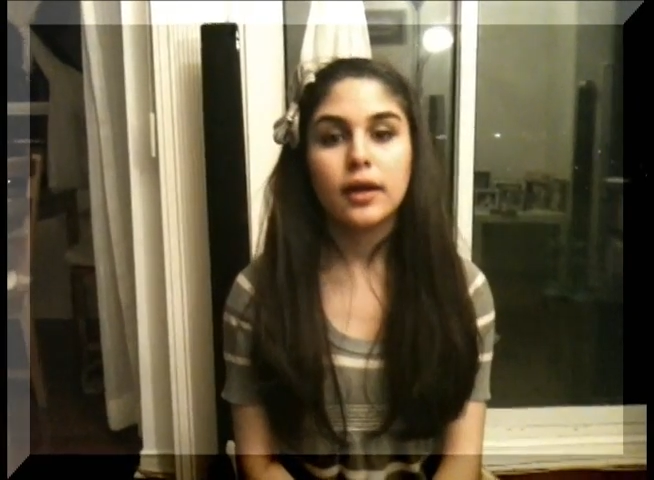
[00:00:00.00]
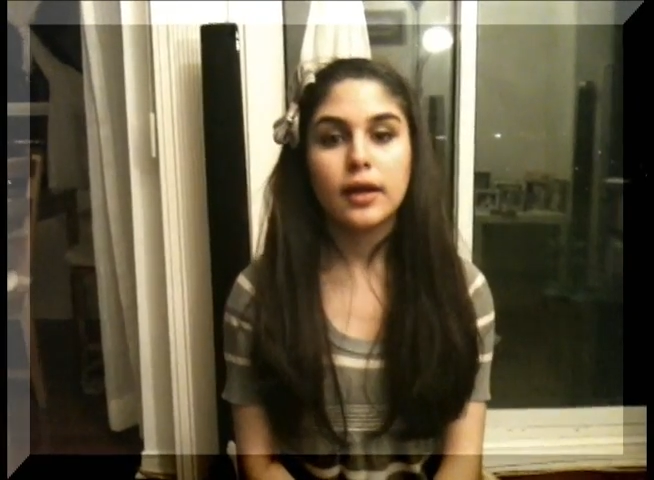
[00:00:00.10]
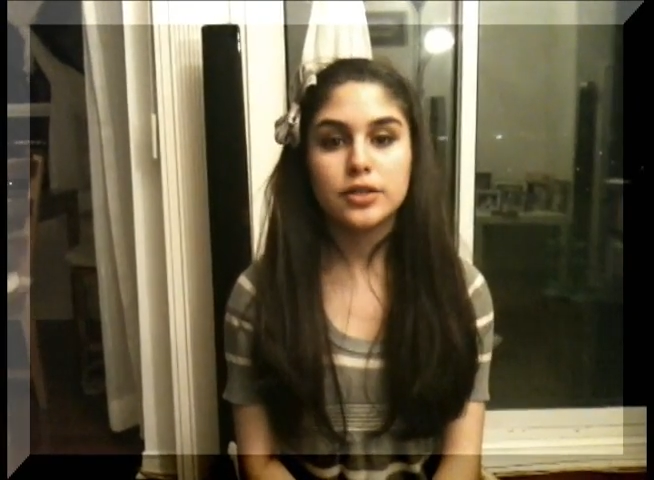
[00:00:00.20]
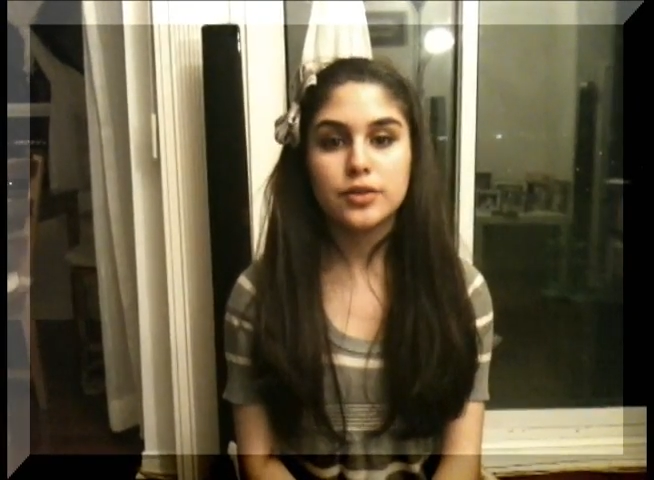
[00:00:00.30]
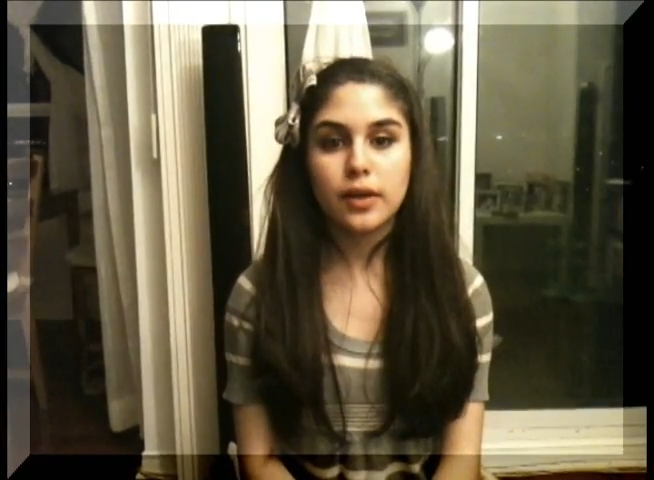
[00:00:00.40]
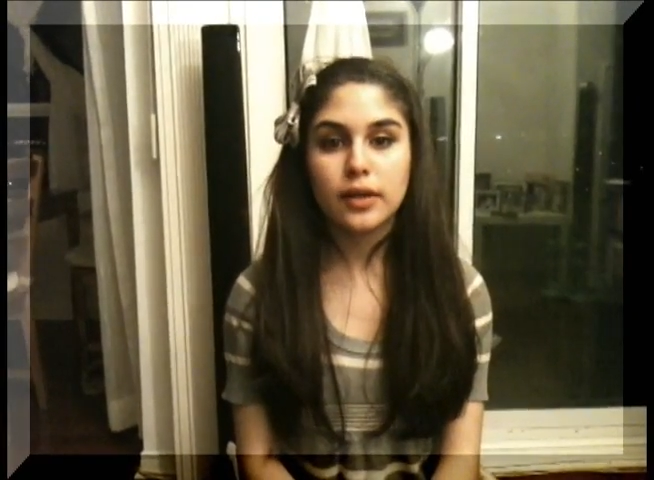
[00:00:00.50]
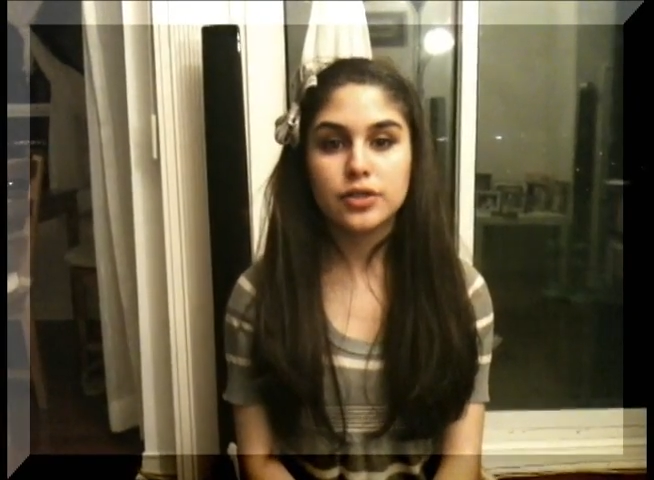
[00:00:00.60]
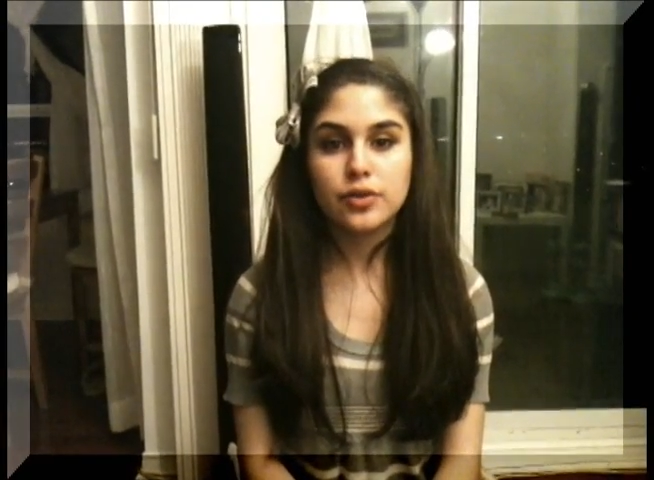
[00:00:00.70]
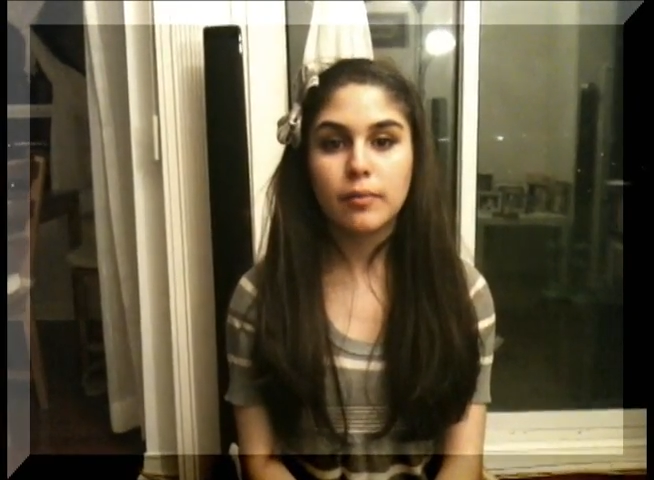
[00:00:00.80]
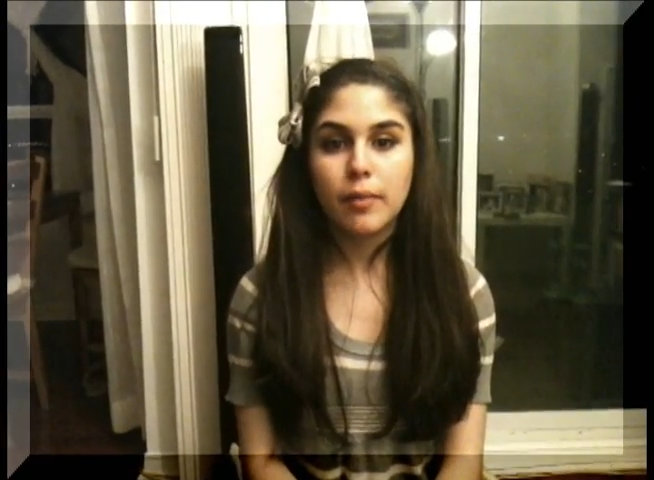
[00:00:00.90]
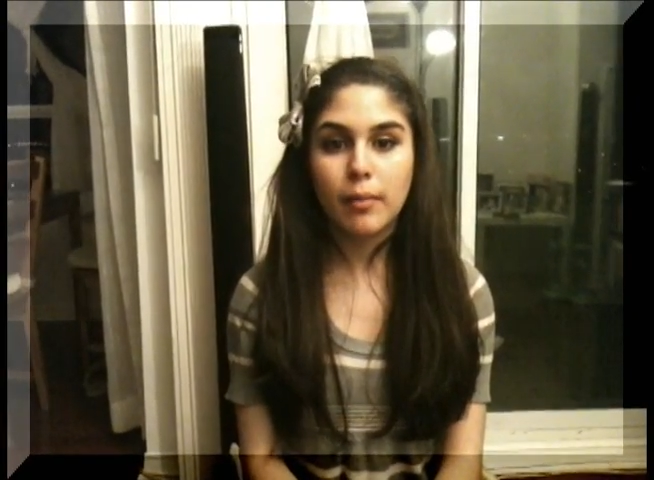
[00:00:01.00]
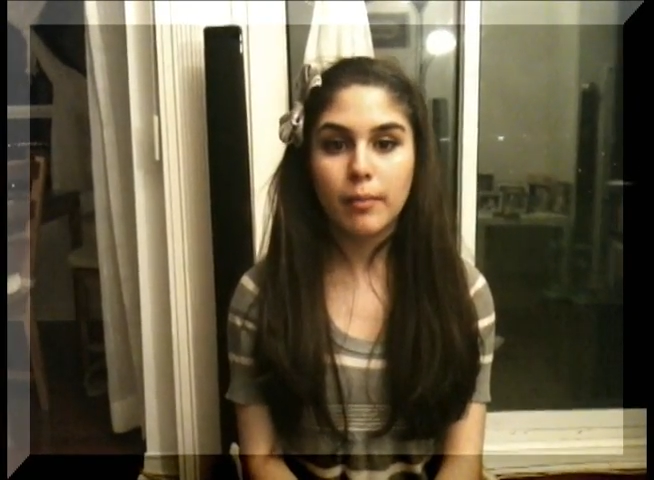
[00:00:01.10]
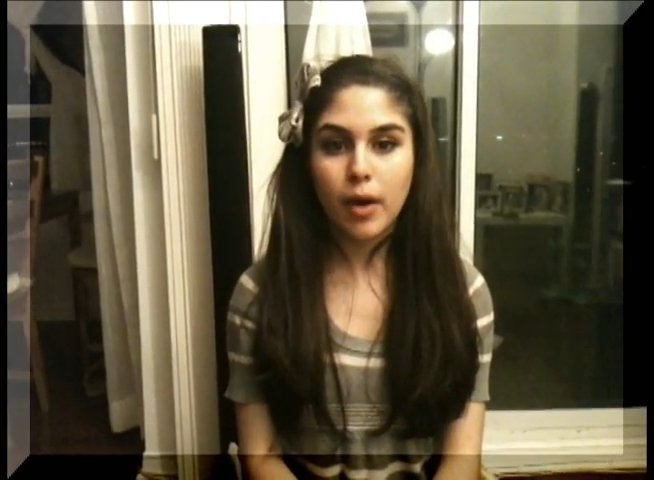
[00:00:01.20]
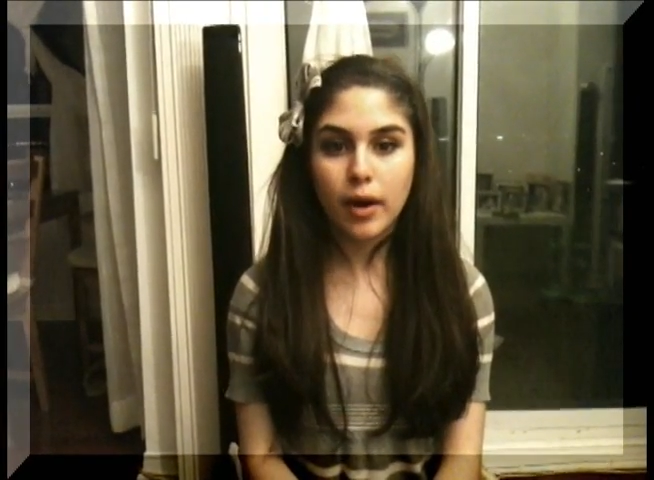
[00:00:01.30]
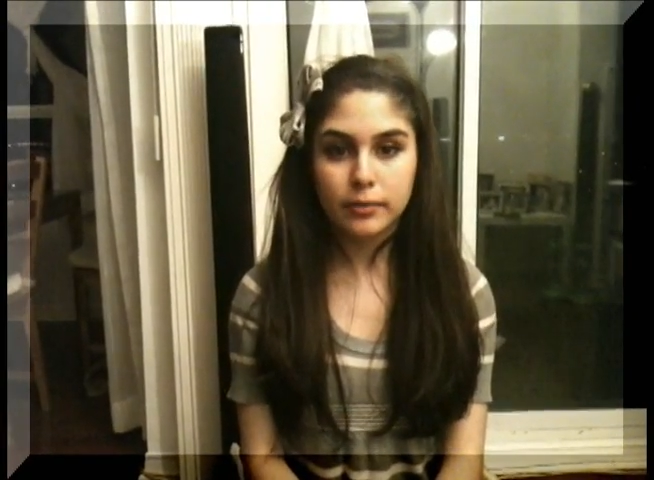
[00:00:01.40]
and to electron
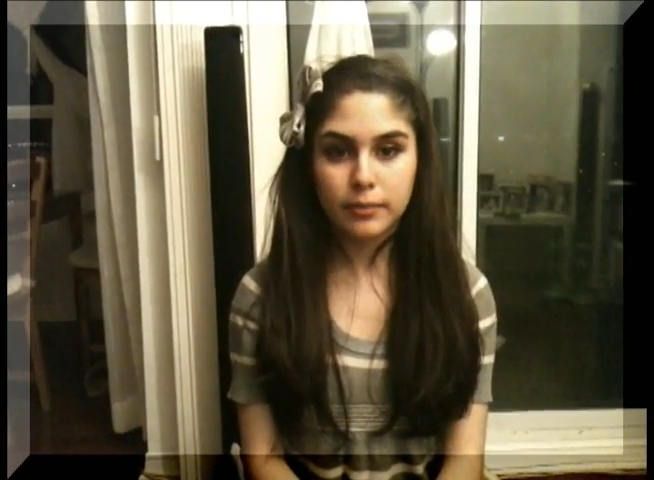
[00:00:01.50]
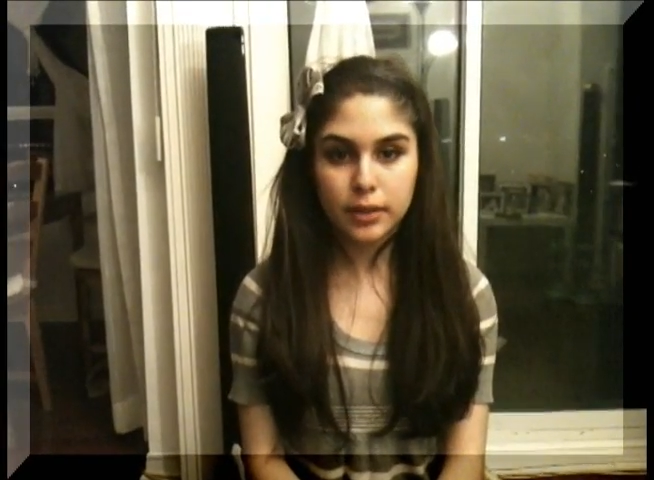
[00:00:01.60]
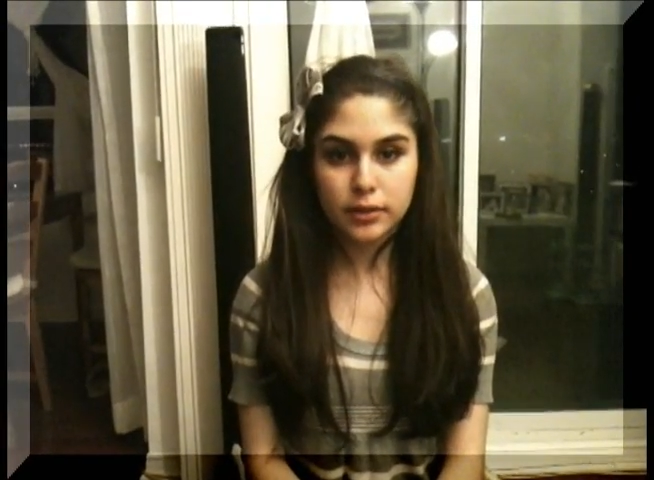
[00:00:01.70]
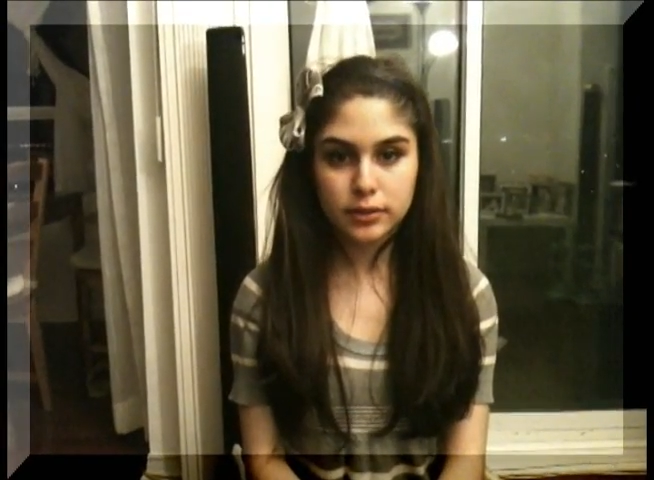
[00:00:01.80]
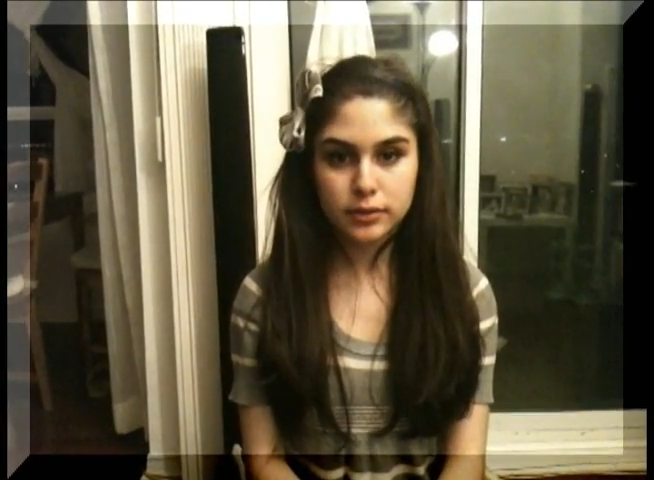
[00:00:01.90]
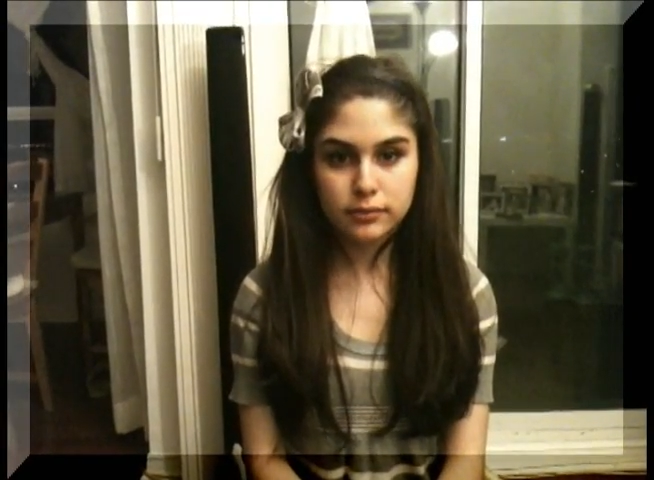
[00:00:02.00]
bombardment.